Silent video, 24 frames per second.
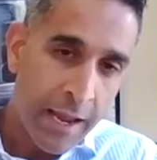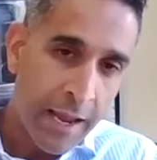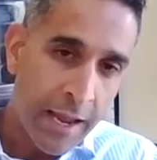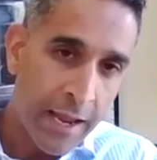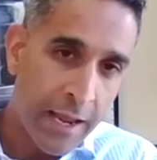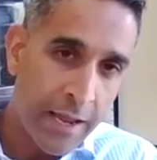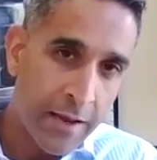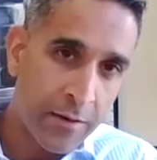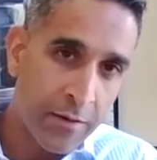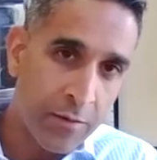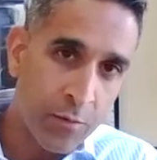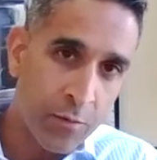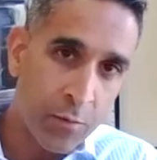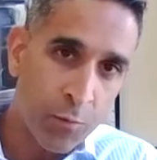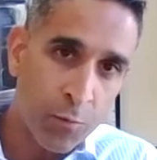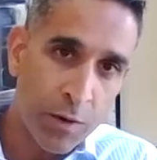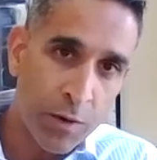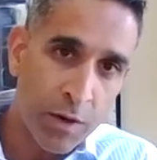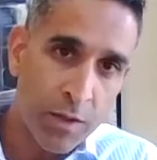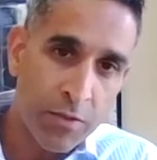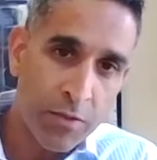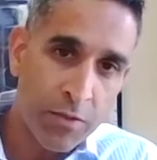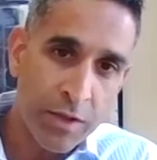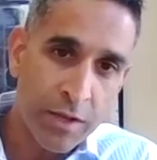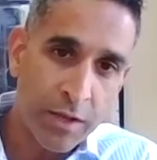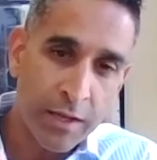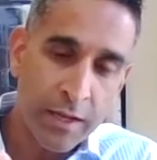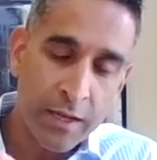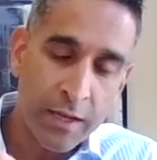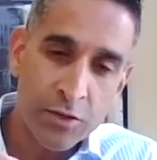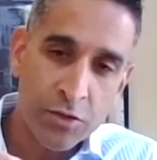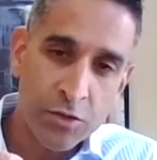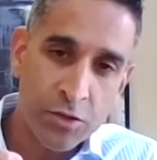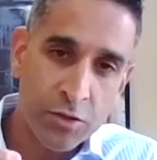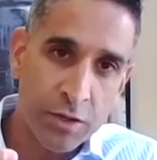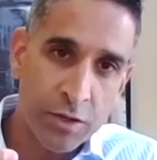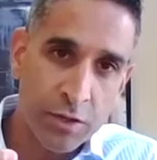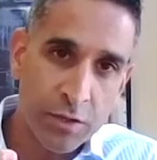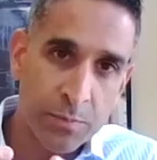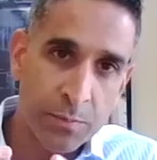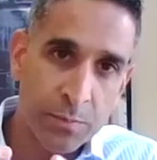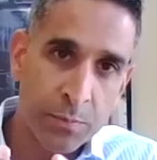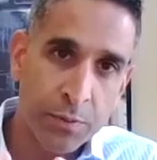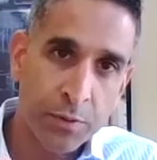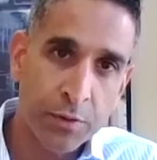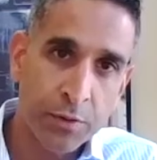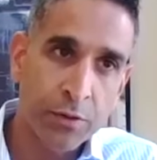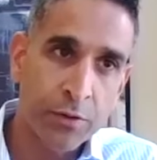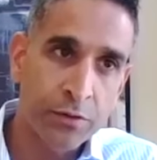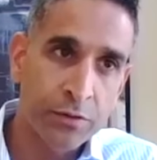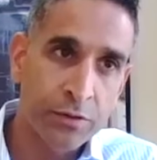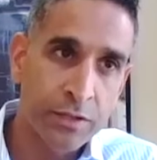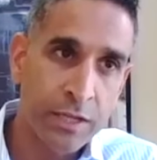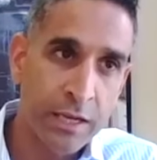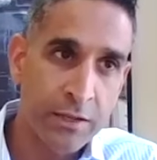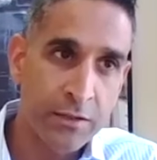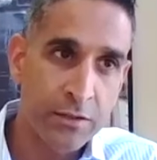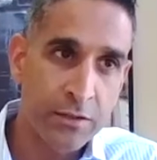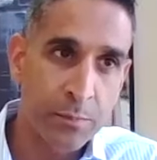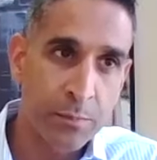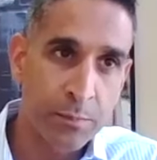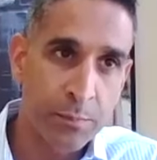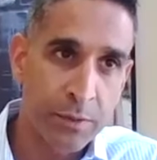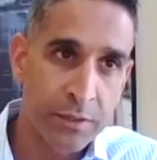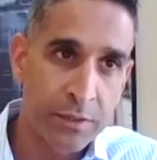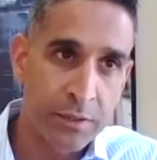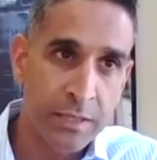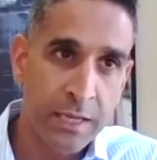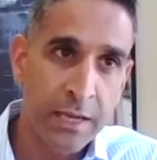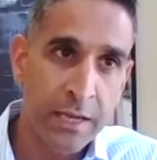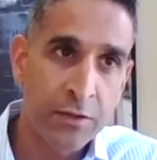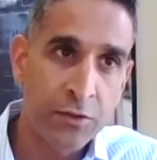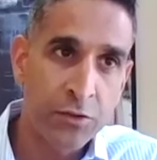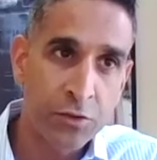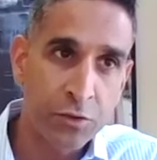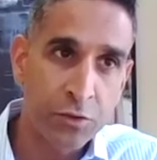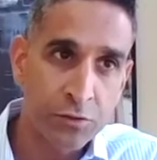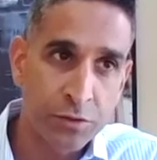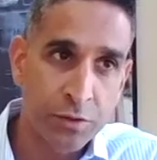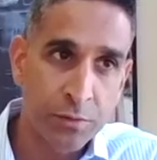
And we think each of these pearls has the potential